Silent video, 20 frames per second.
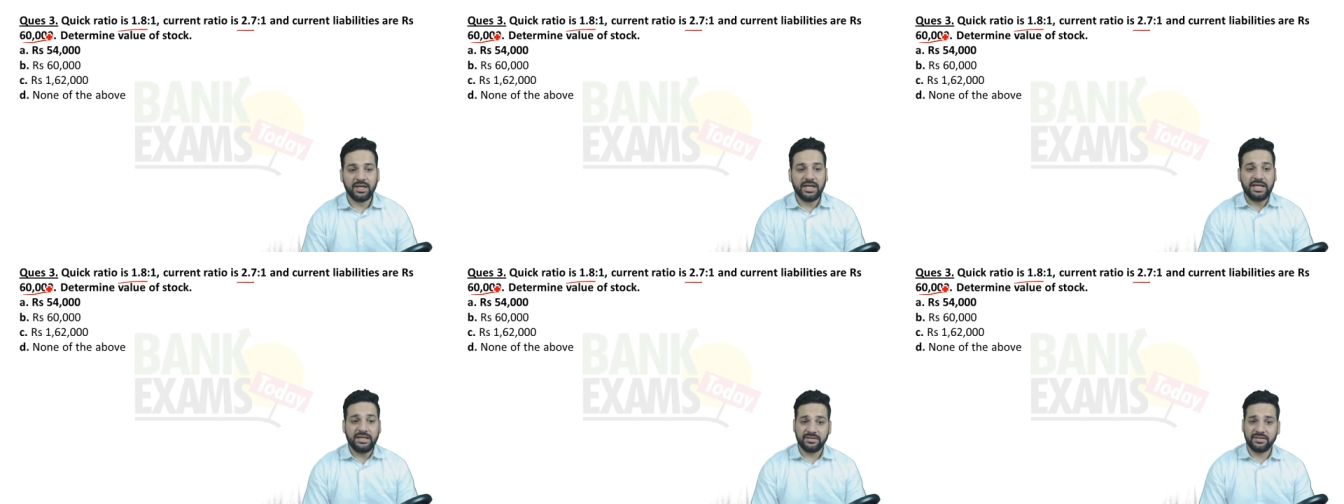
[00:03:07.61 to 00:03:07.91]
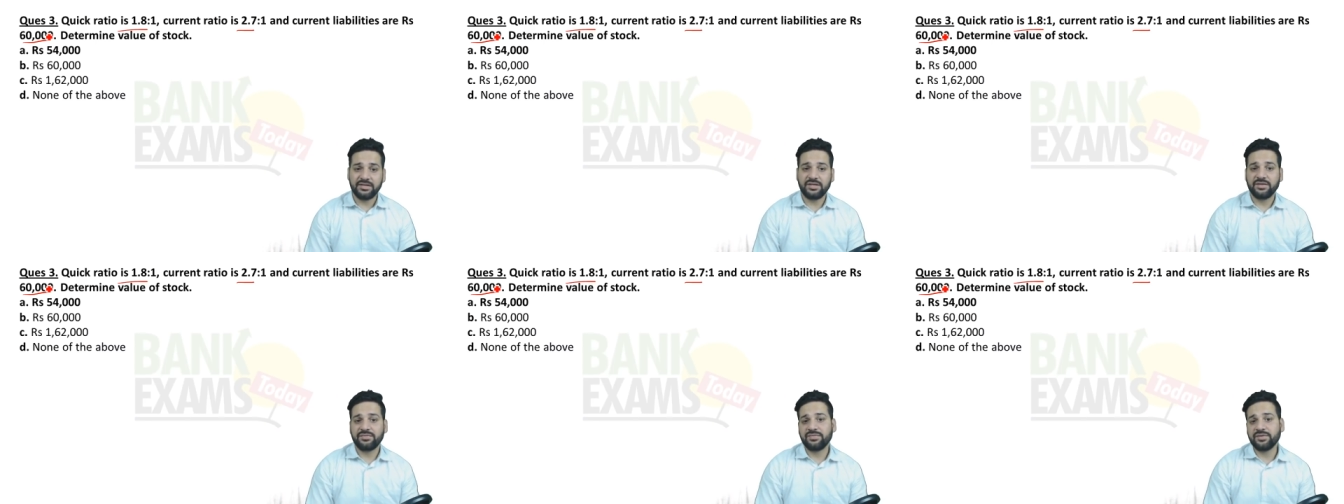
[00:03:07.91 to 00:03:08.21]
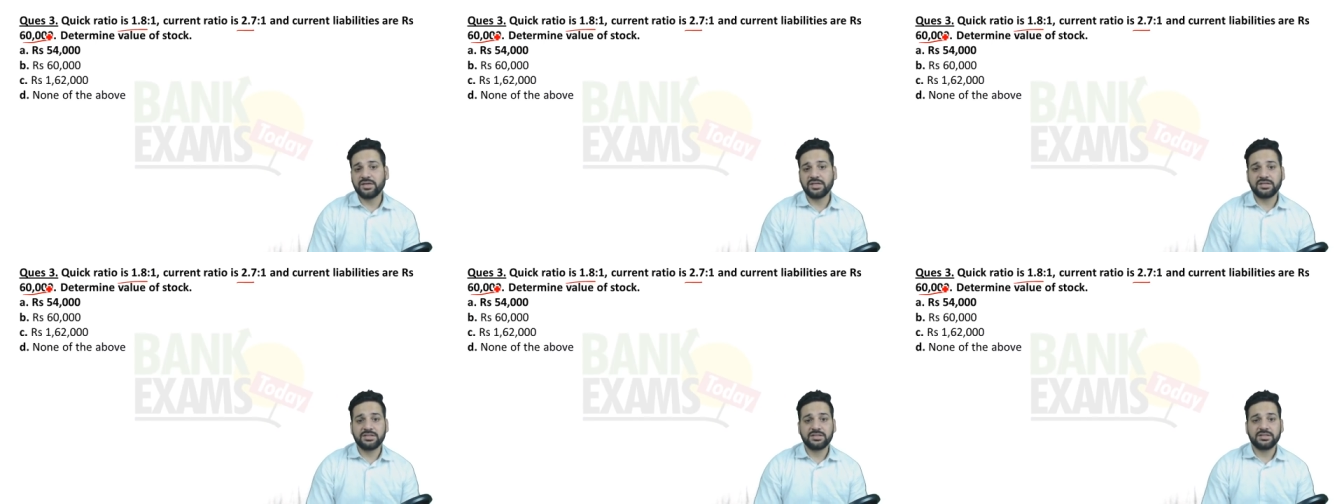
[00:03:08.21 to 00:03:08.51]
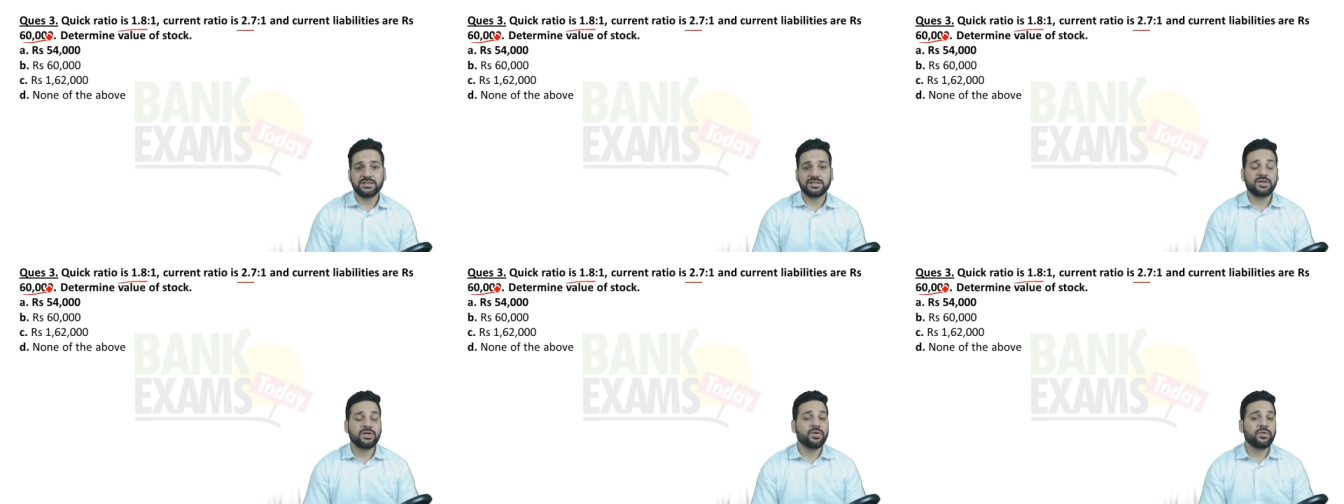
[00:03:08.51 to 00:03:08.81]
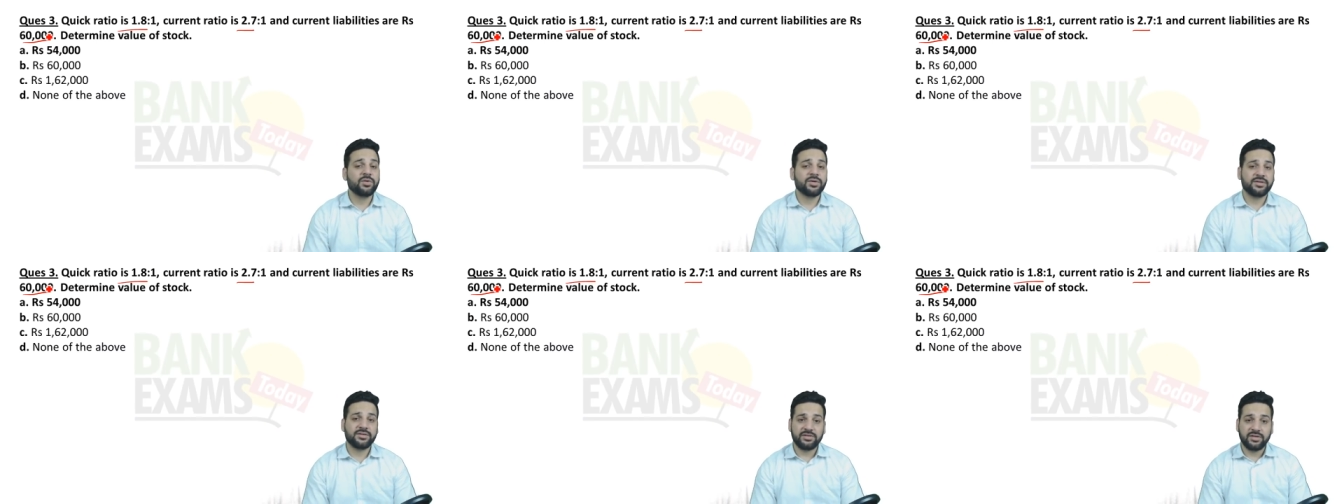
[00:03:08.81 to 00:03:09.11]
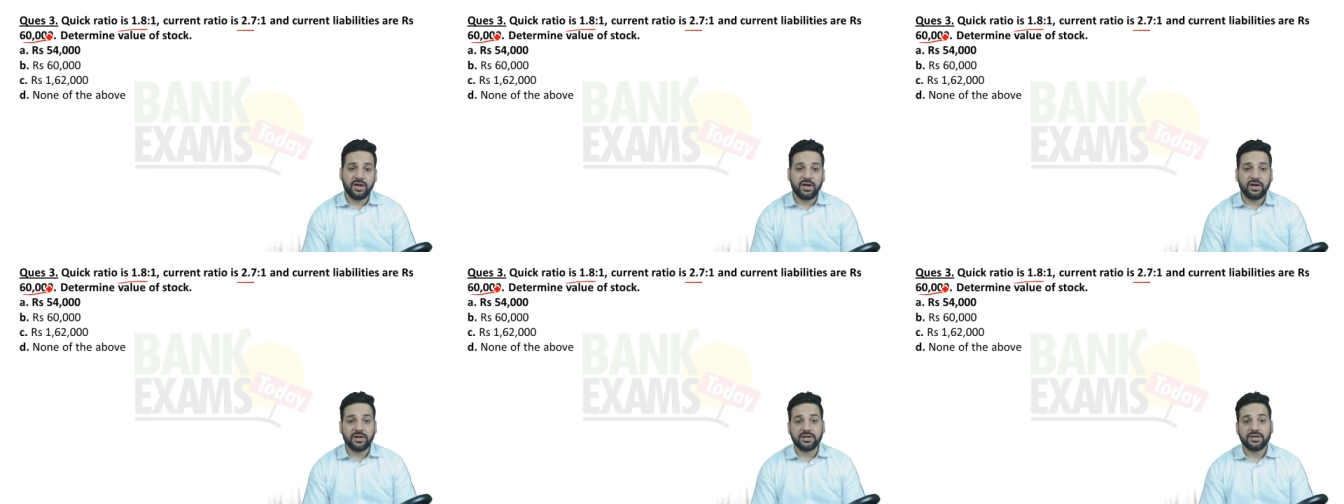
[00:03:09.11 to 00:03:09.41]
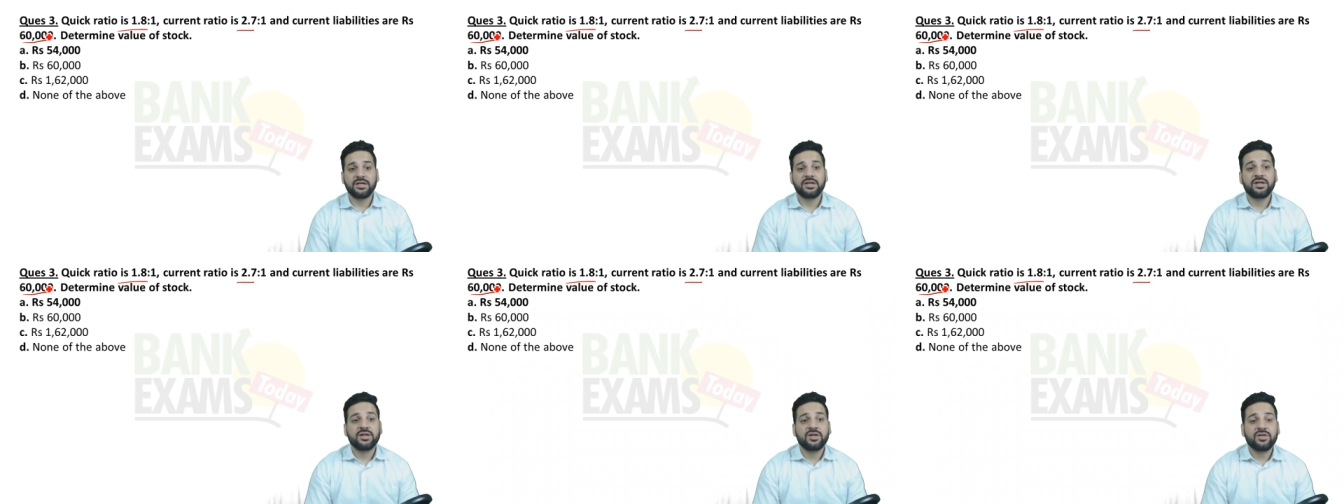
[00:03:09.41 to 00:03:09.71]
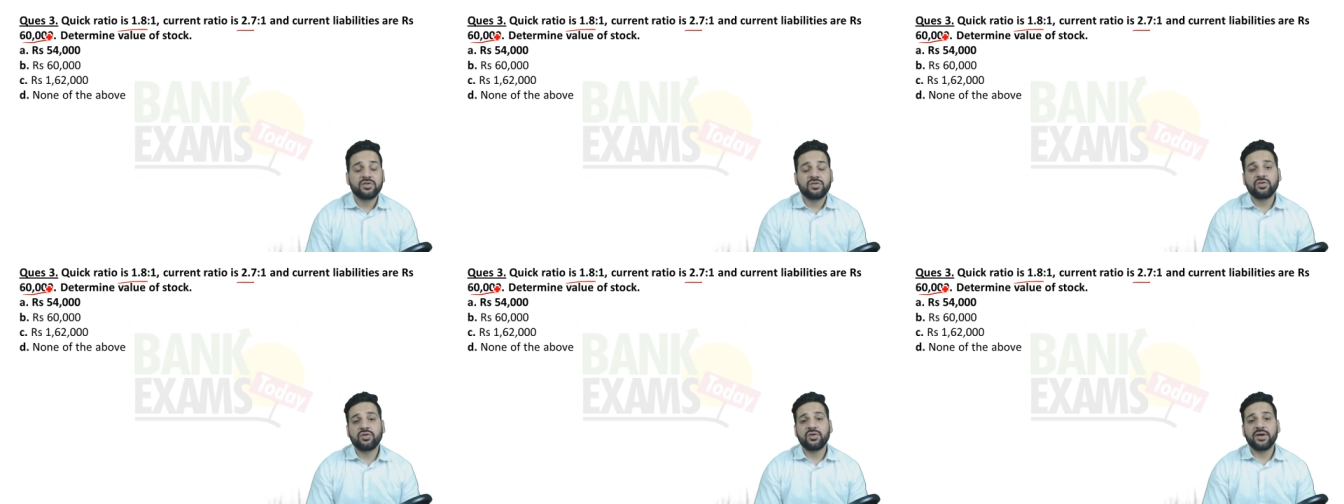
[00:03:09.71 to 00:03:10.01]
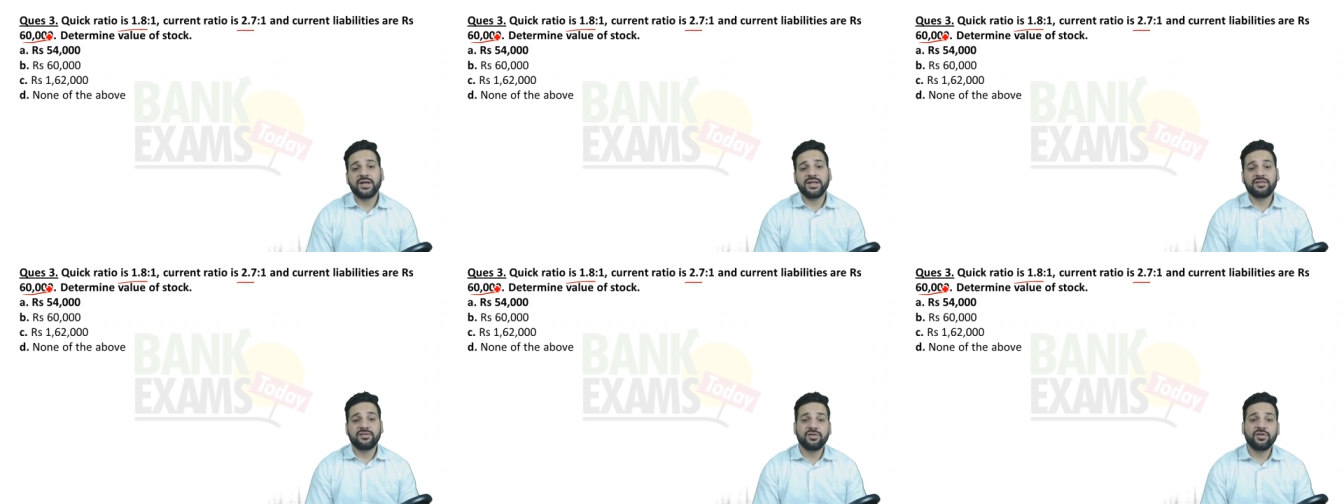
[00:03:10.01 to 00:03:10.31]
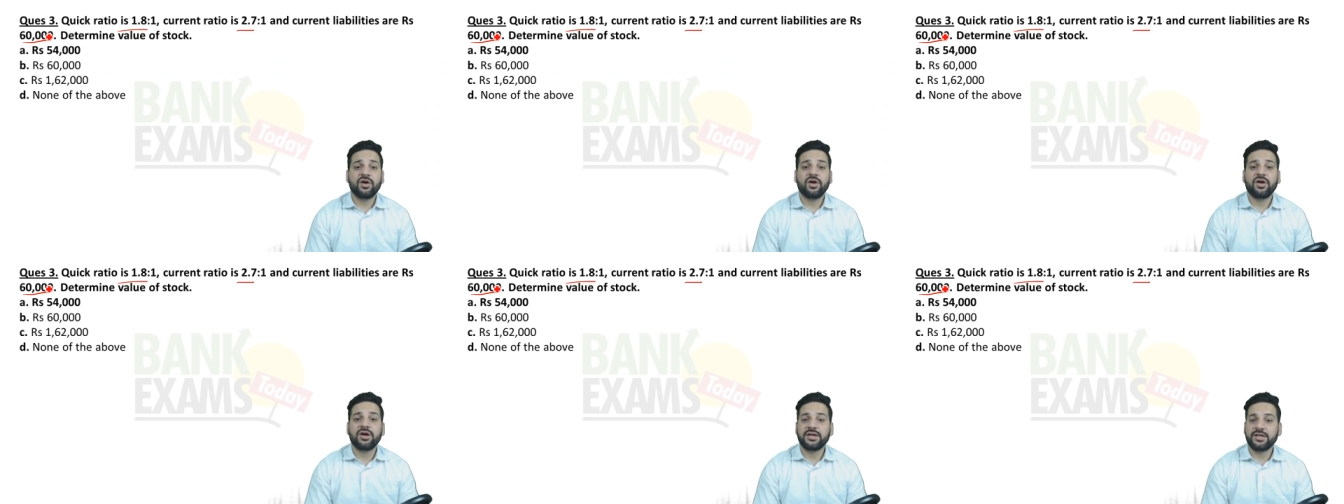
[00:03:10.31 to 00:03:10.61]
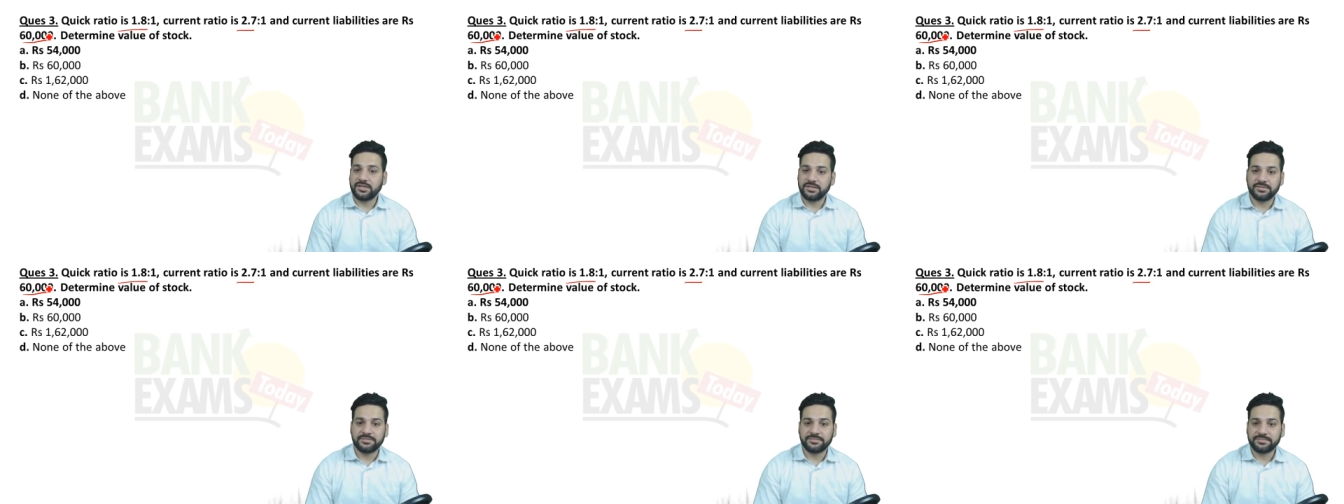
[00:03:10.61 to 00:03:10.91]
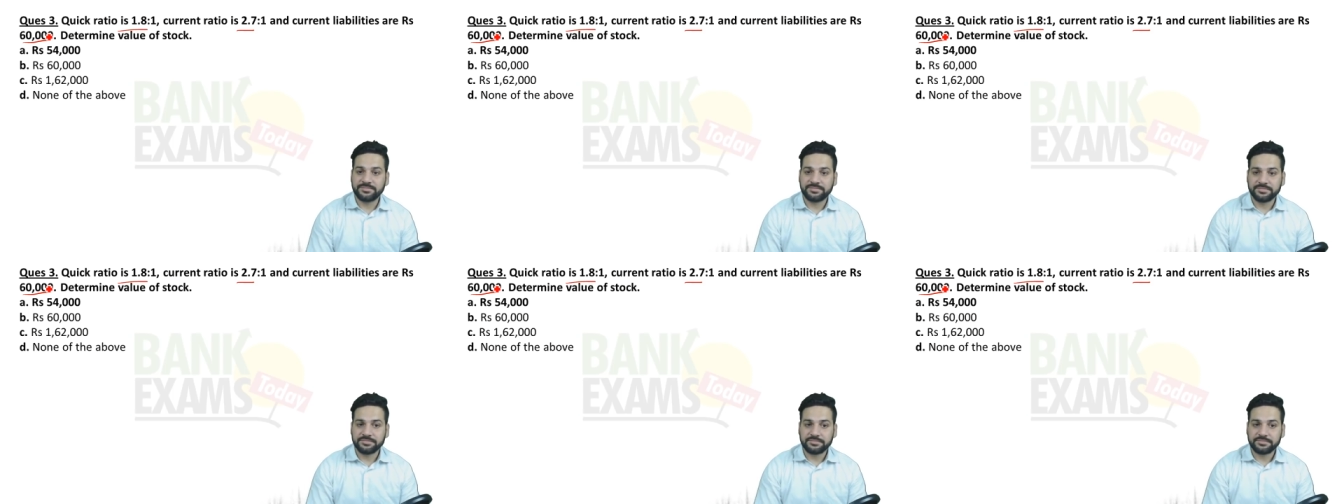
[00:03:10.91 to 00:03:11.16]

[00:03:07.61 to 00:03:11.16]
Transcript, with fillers: is it difficult no it's not so it's your turn